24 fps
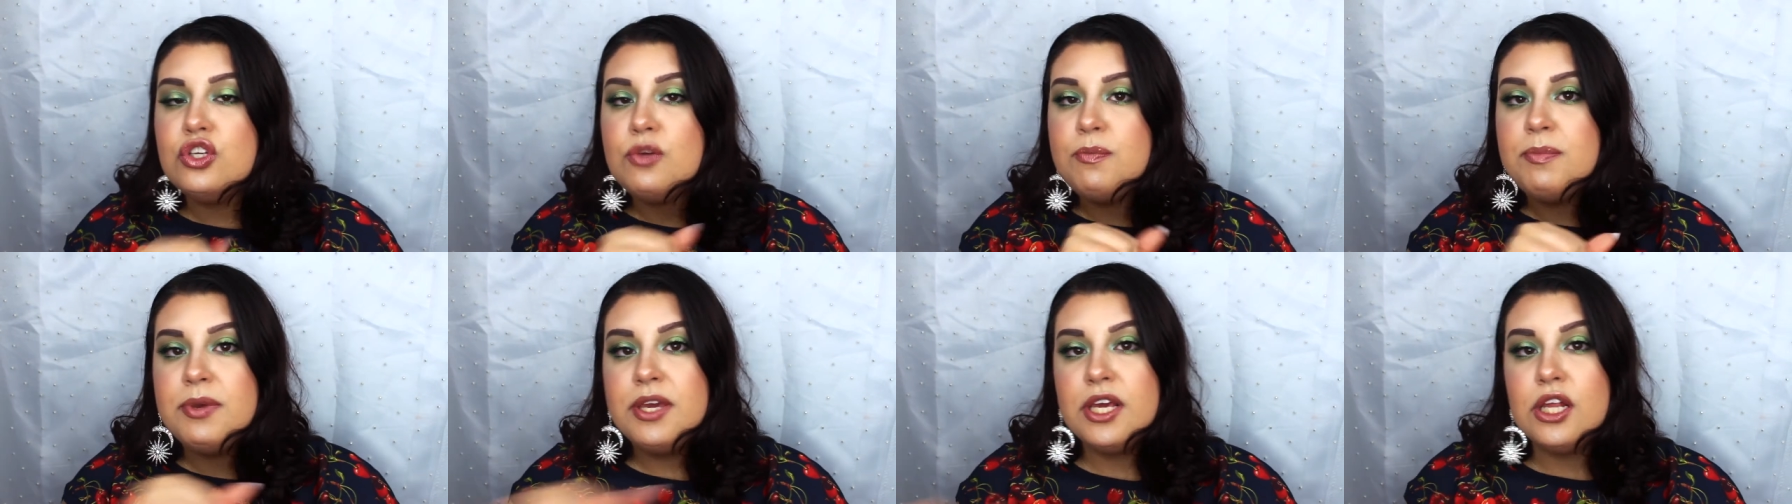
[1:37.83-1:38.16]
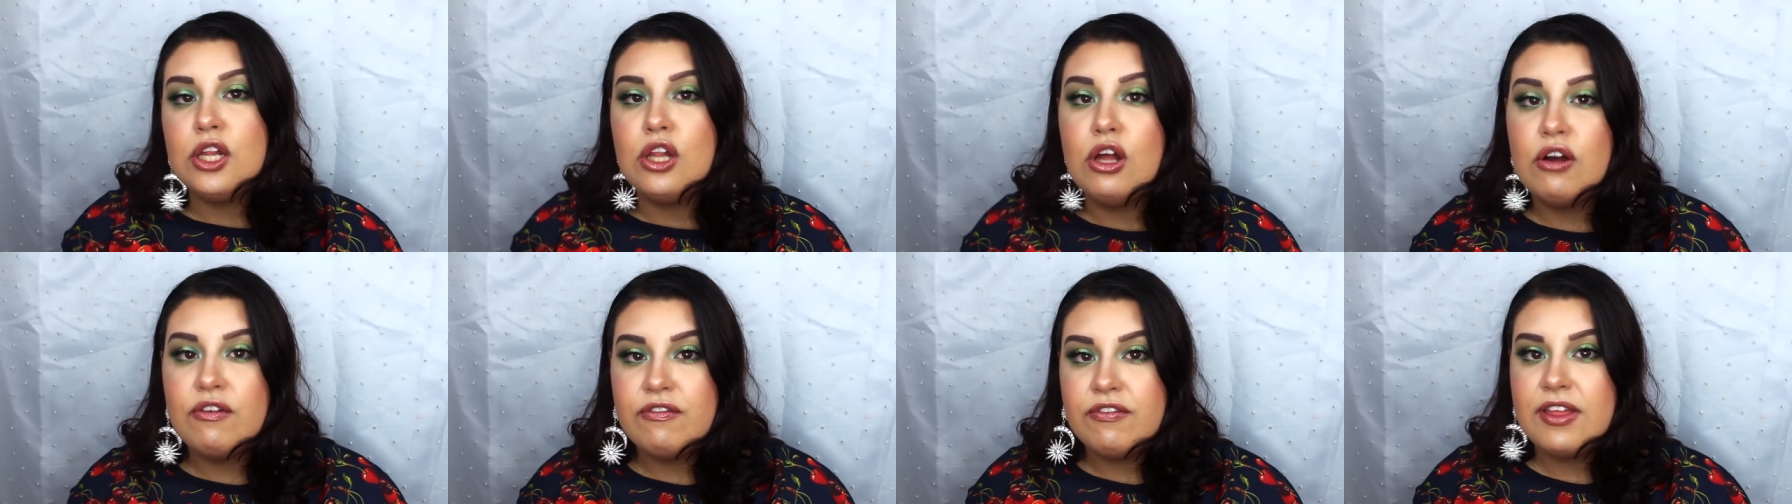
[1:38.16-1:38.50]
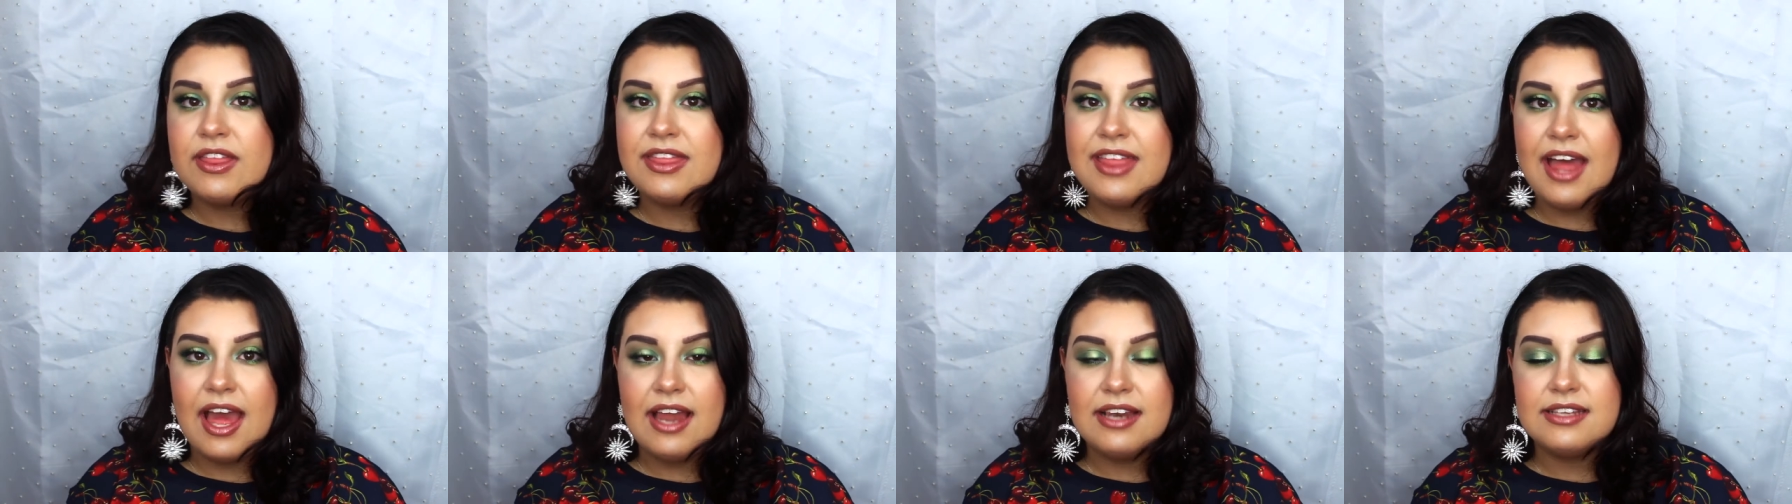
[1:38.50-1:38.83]
you peel off
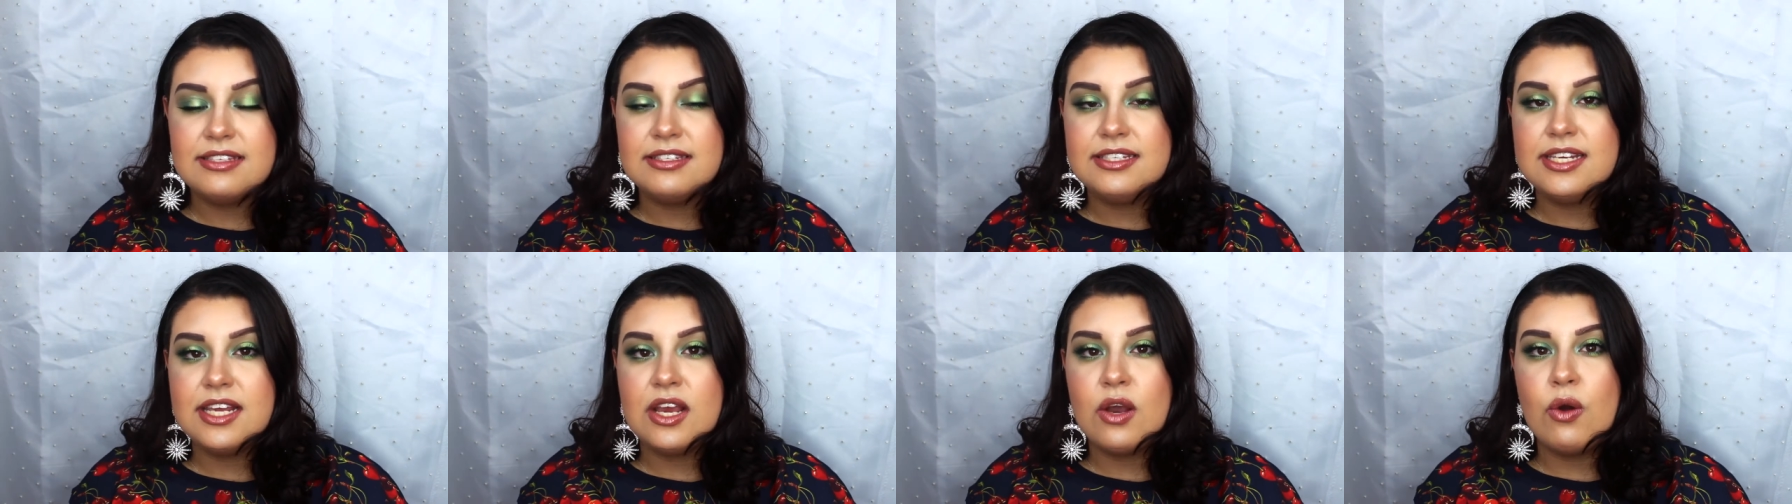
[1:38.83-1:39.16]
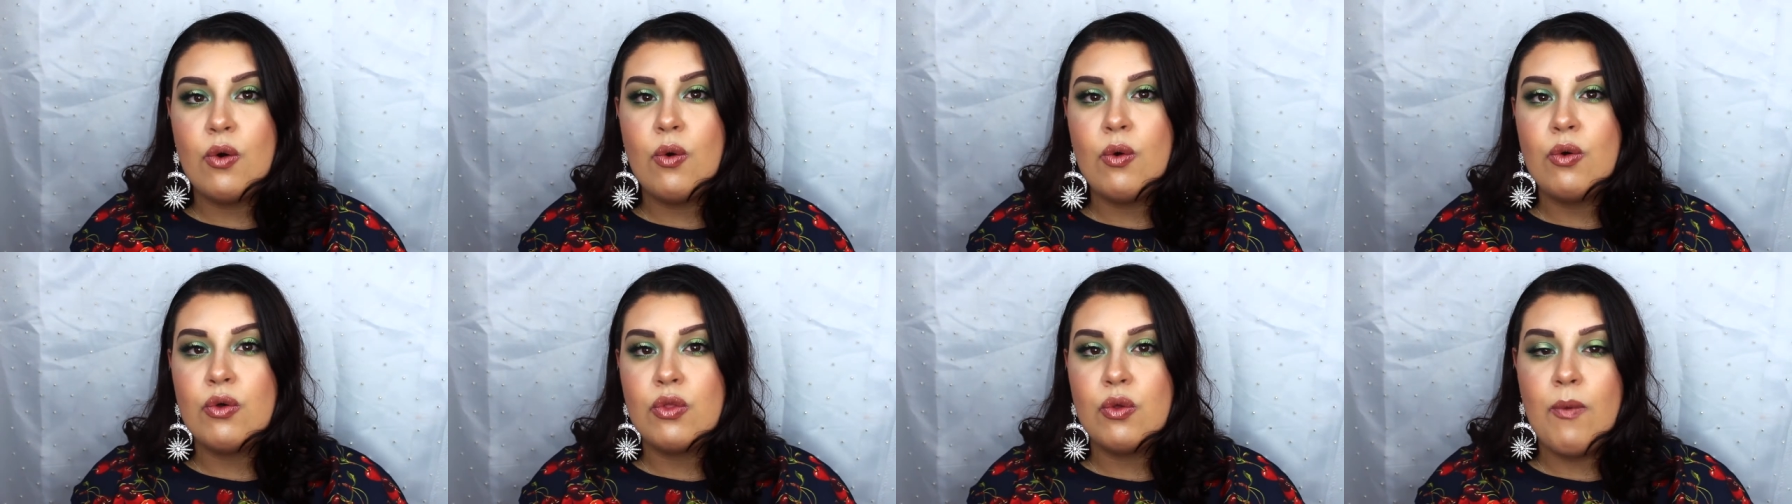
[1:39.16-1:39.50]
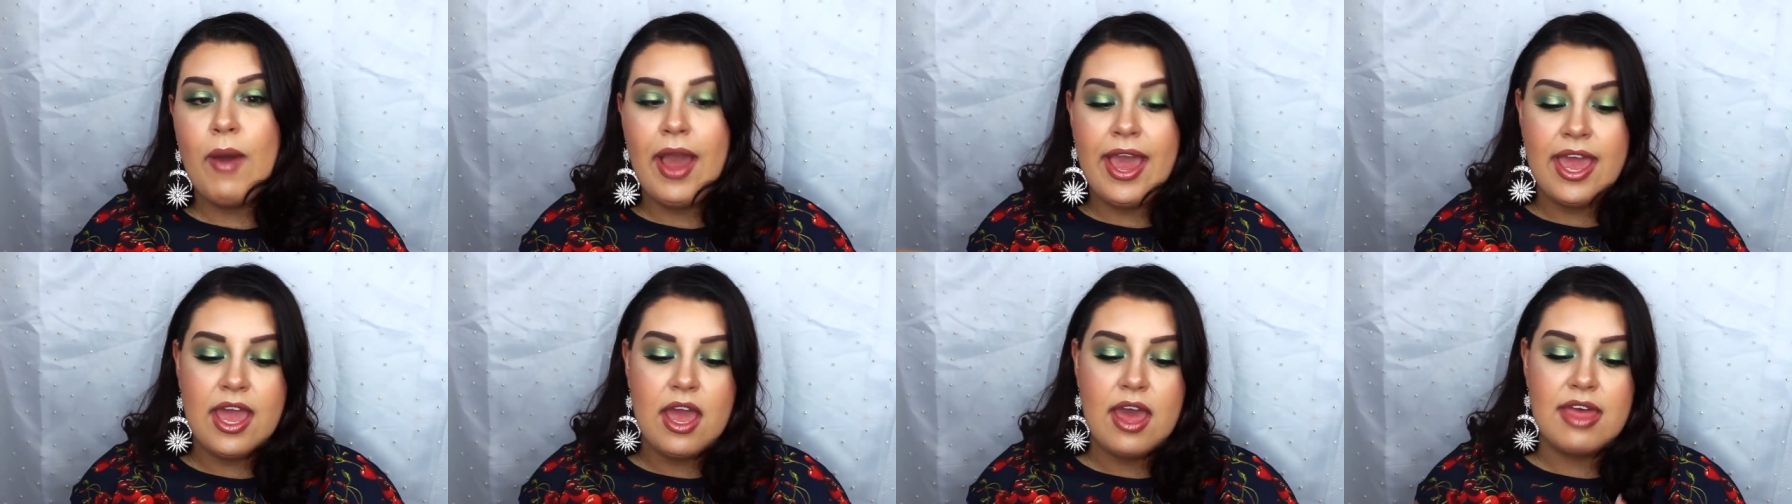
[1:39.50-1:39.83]
that sticker all the
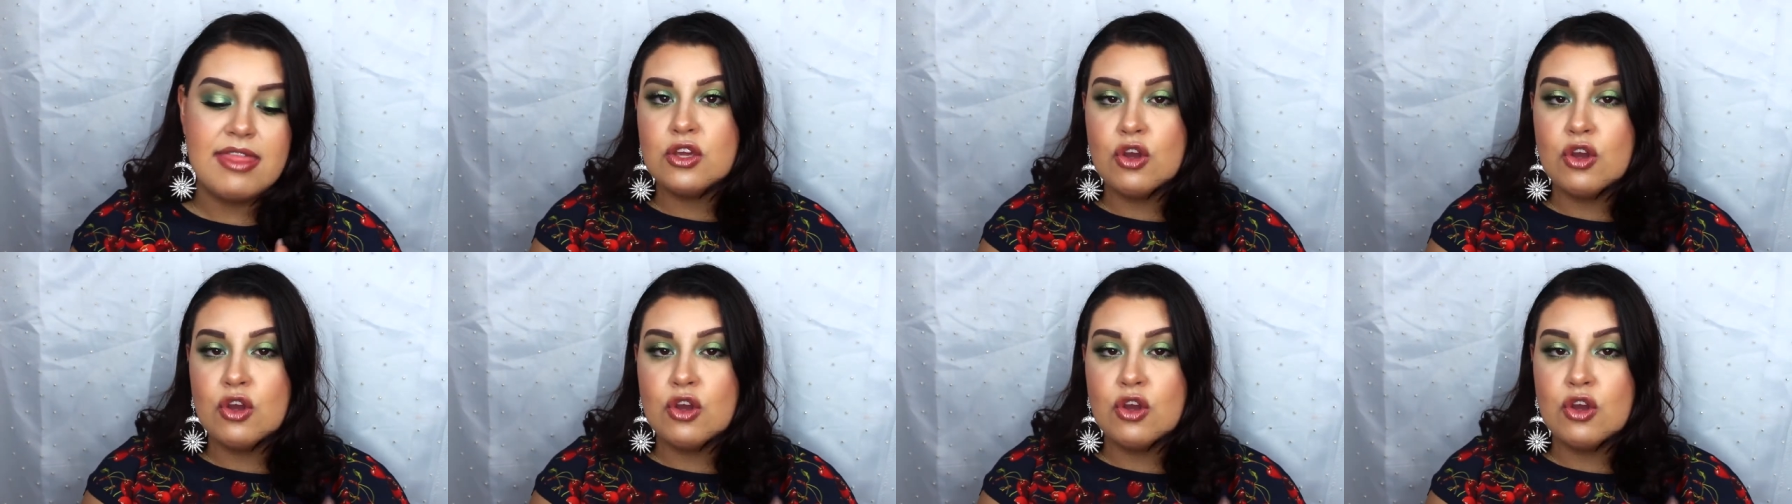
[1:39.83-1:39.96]
way,